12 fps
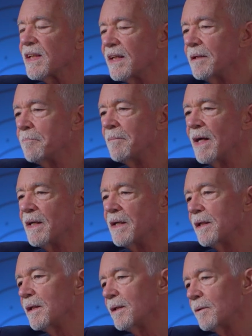to him,
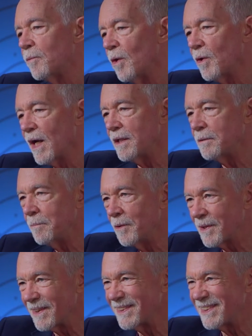uh, Rohan
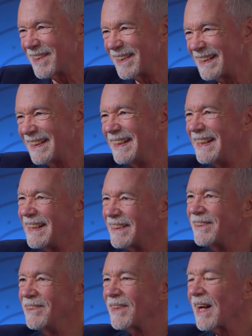Mukherjee,
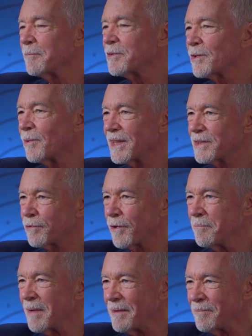who comes to us
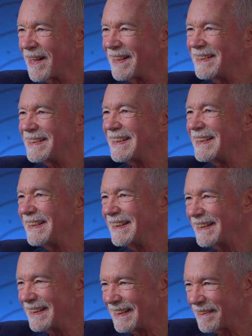from M I
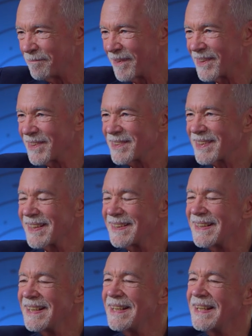T in Boston.